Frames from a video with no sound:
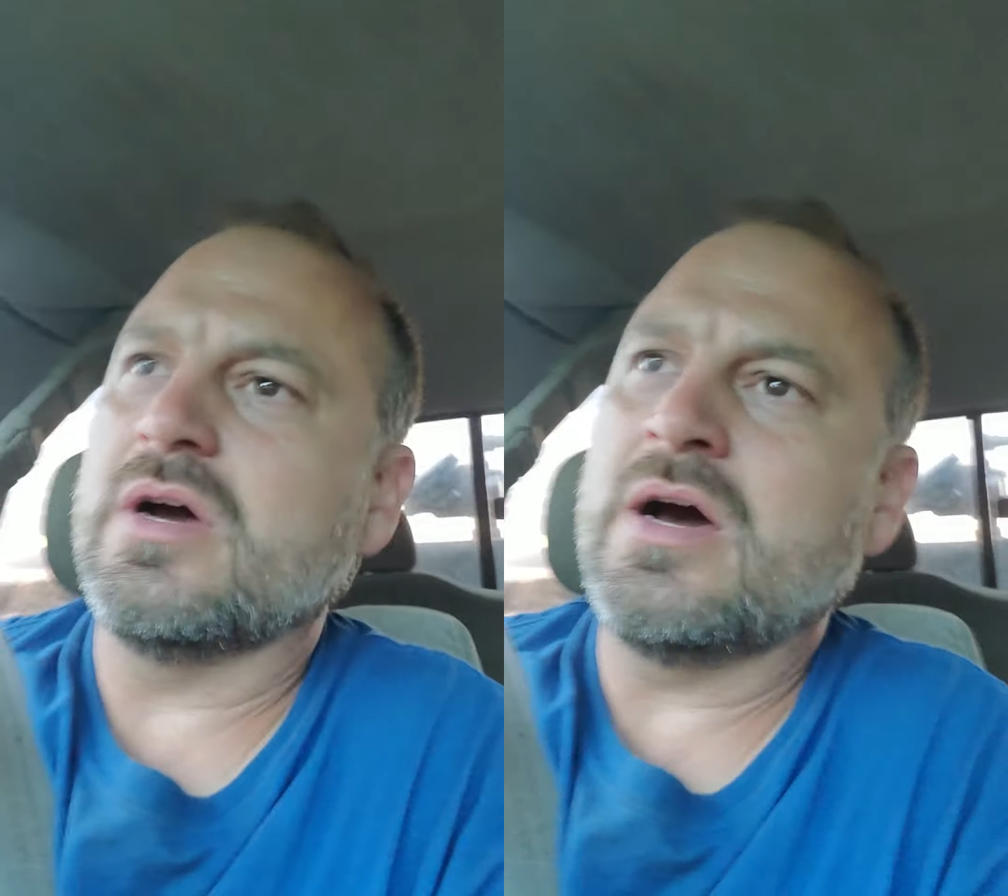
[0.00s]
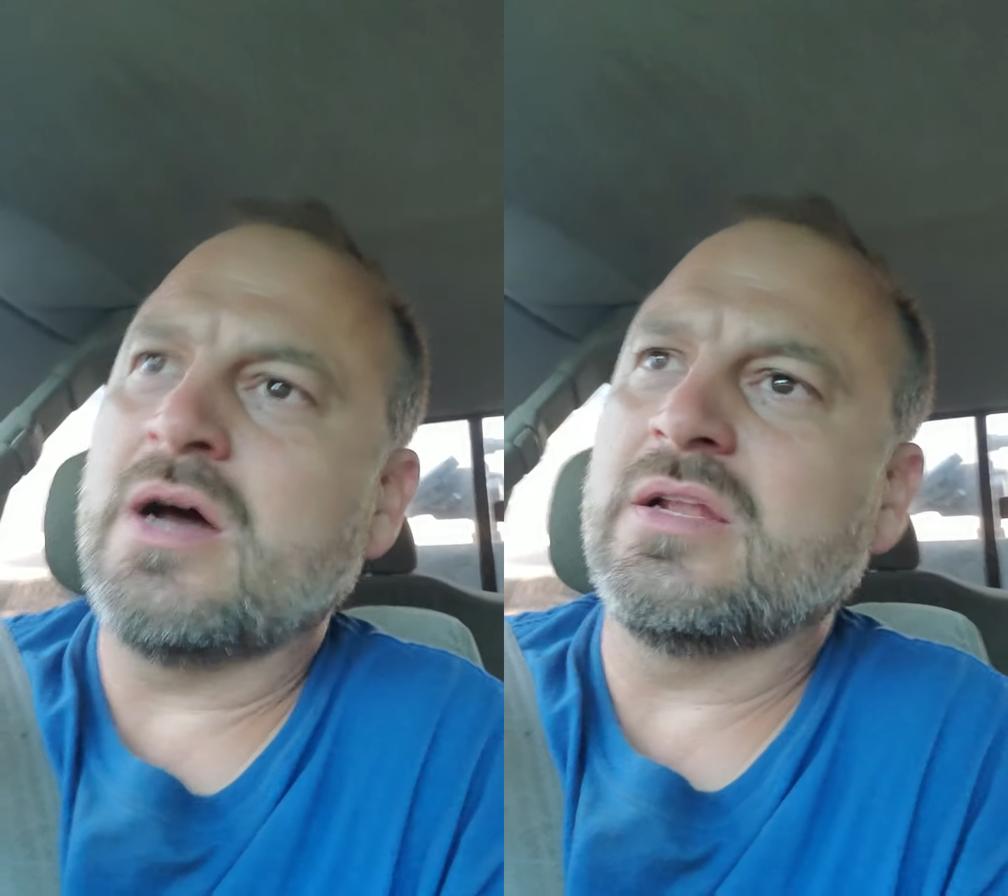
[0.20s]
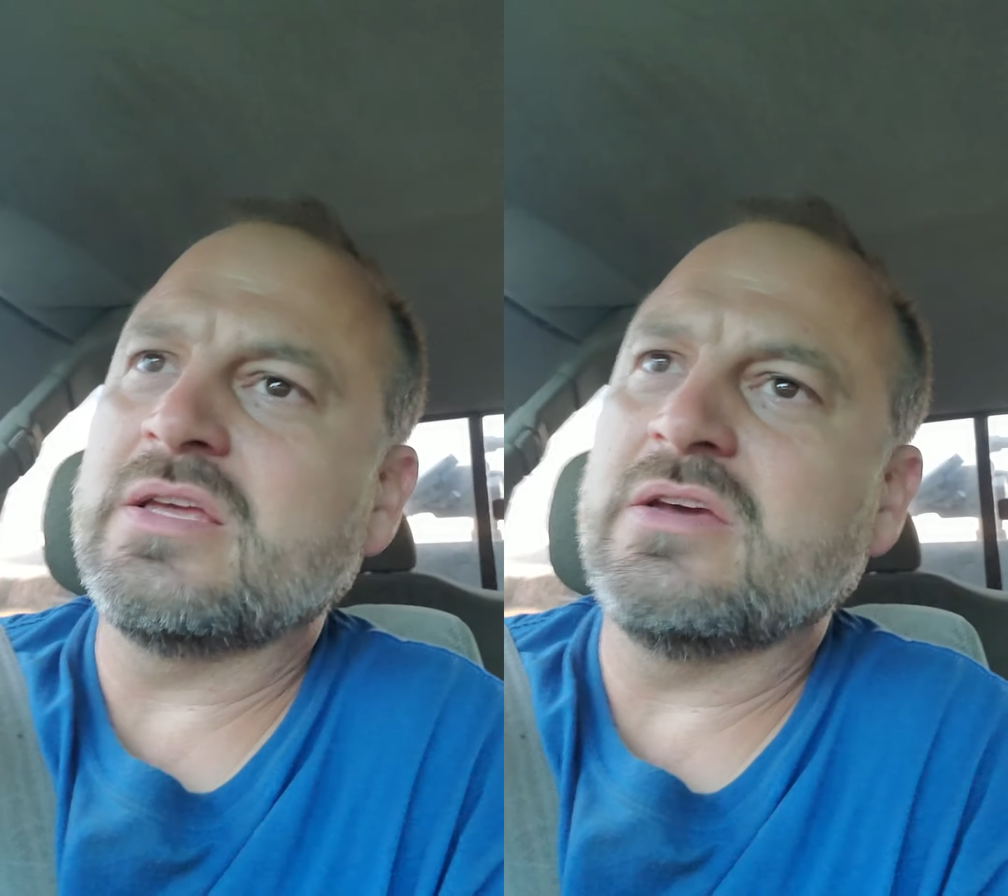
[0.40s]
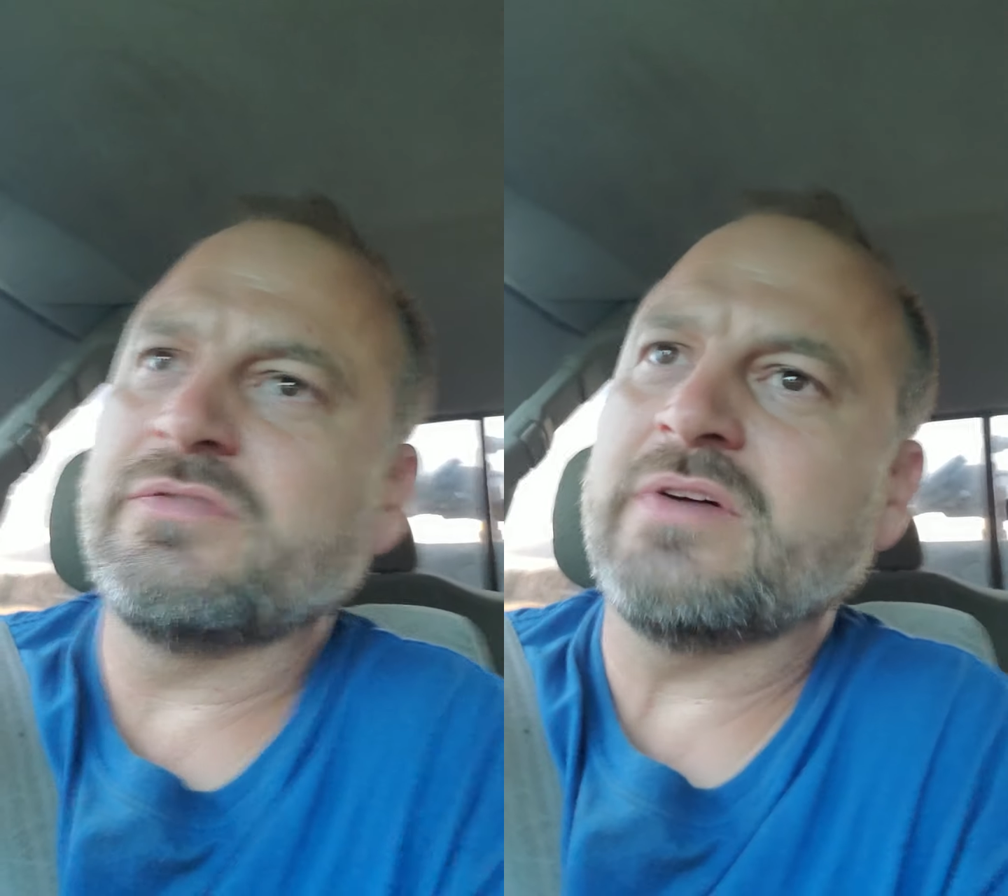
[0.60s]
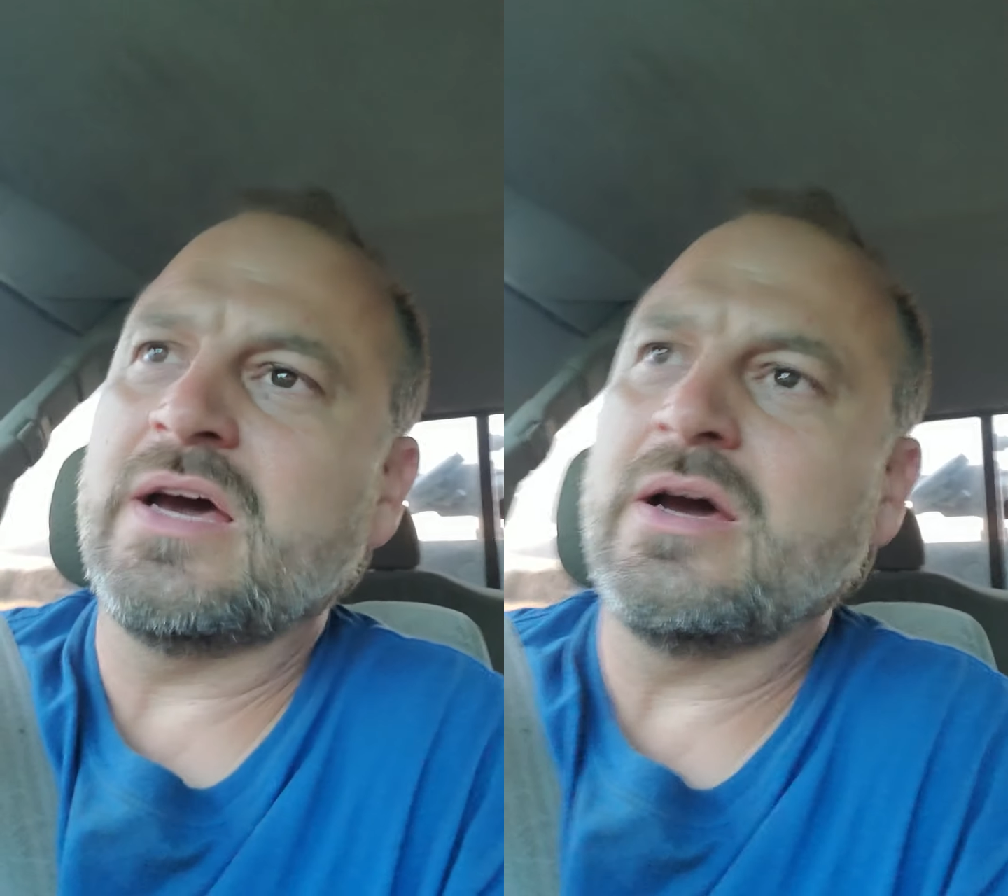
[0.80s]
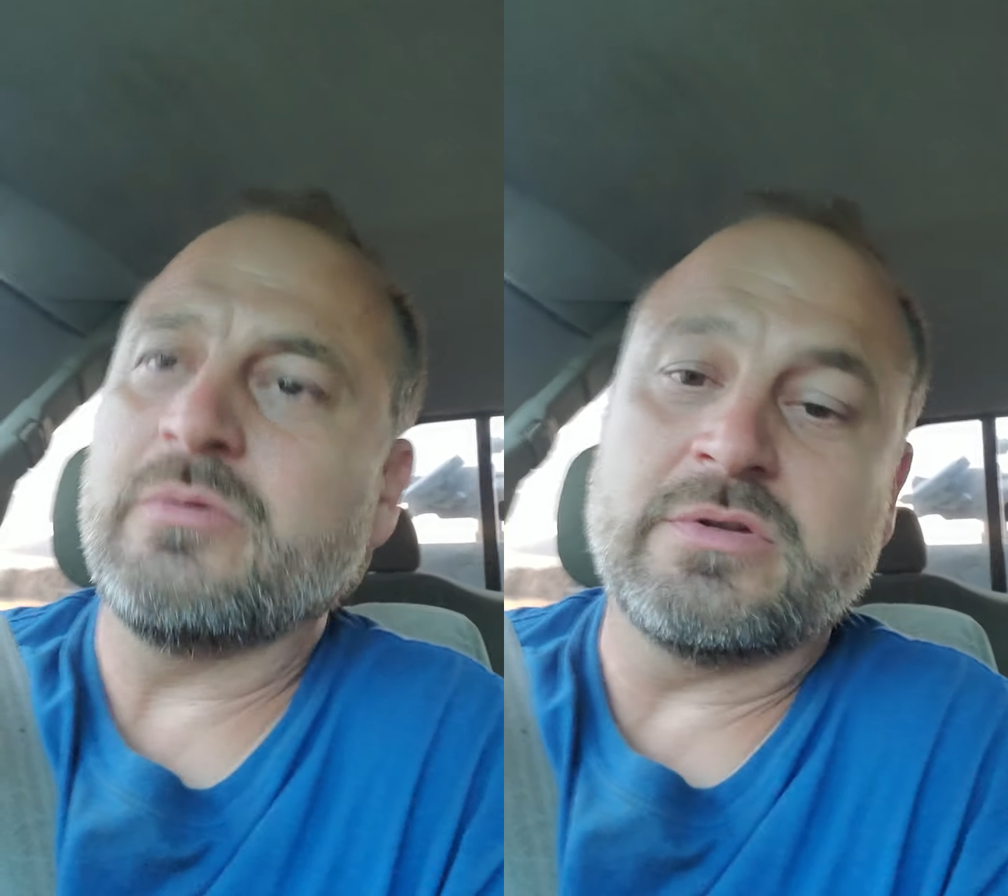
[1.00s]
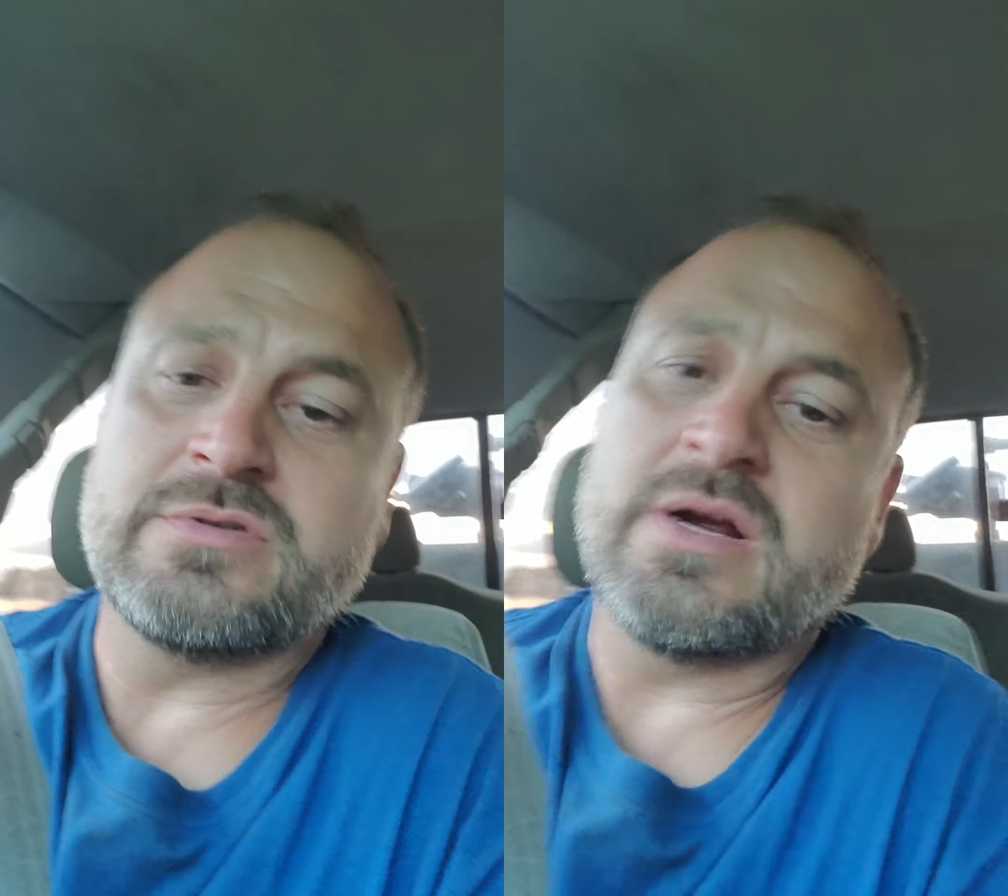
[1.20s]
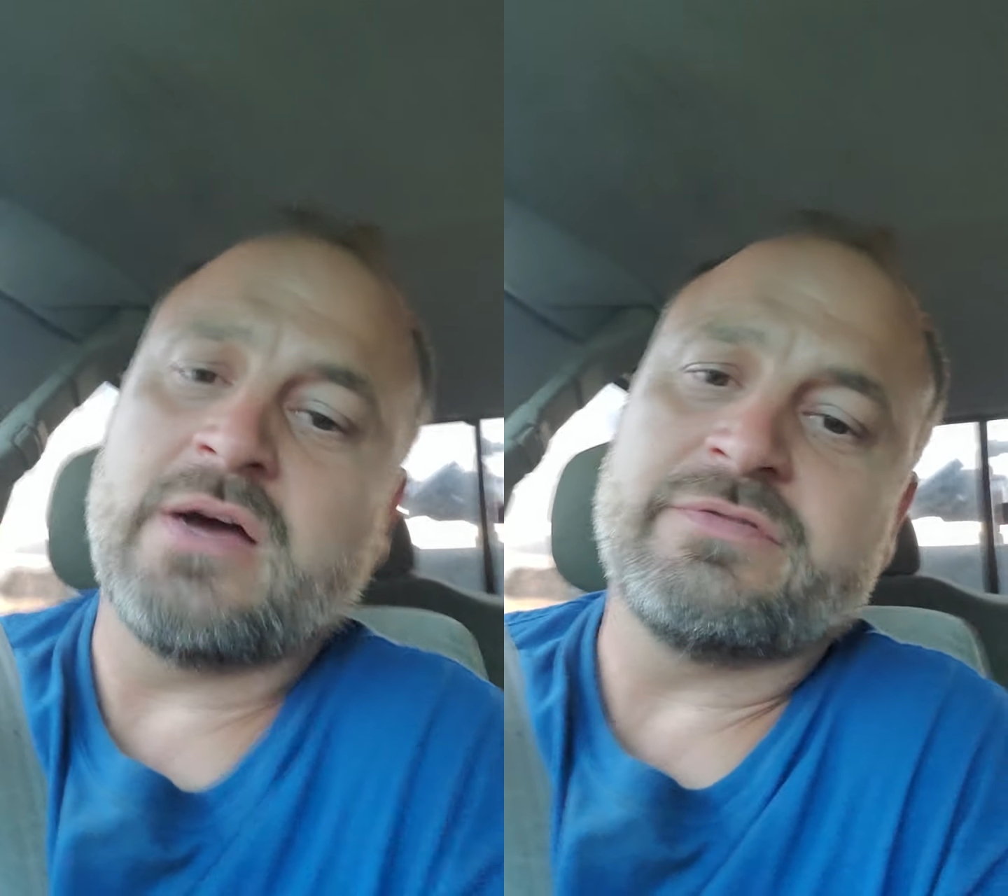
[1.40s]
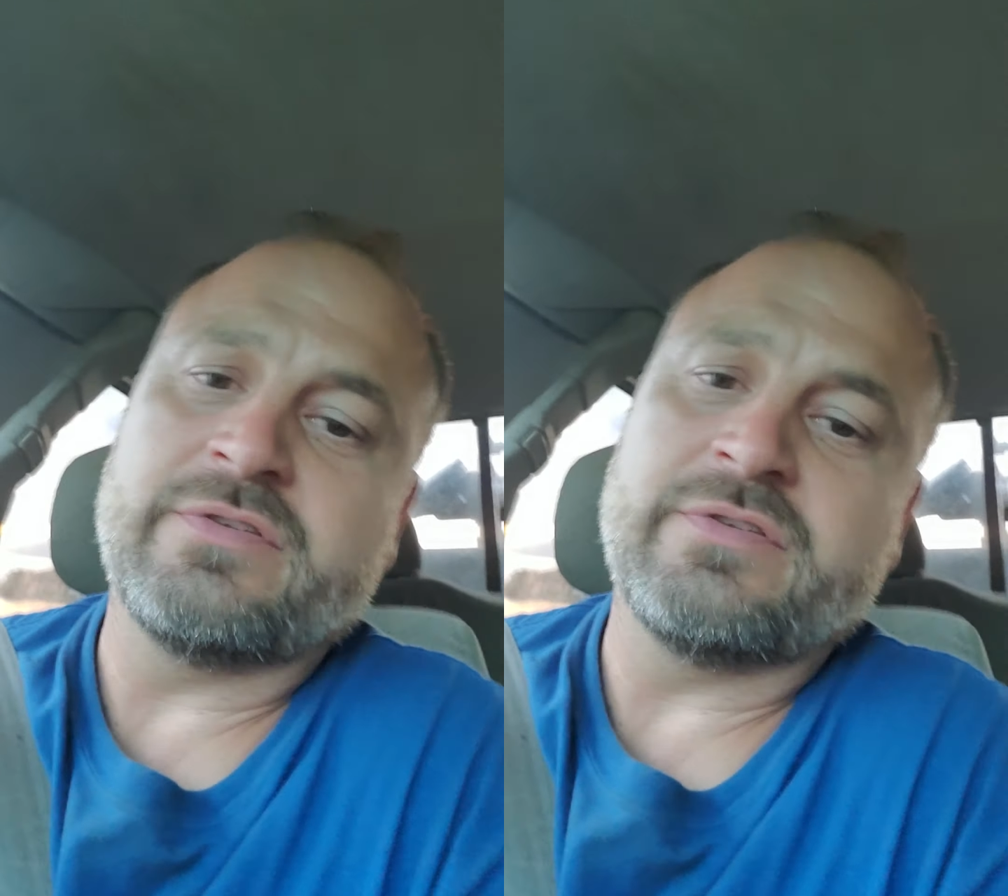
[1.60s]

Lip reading: a Holley EFI with a dry